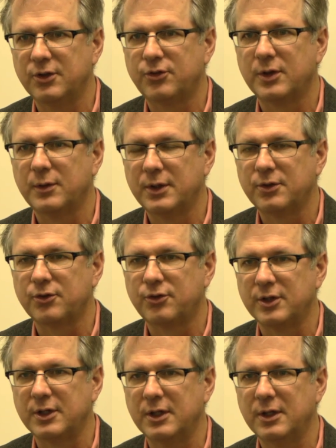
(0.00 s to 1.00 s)

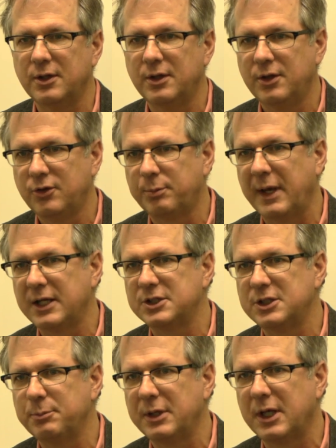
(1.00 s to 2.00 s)
Is
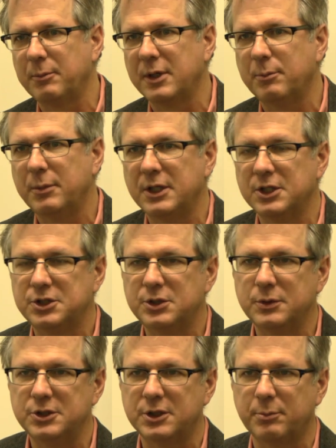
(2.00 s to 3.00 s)
packaging becoming a big
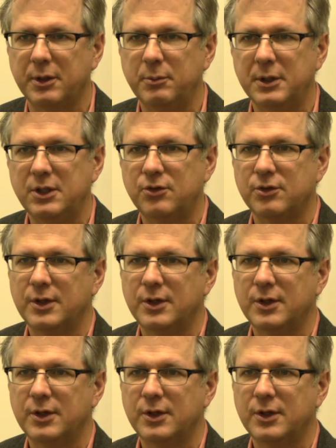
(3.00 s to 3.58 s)
issue in shipping beans?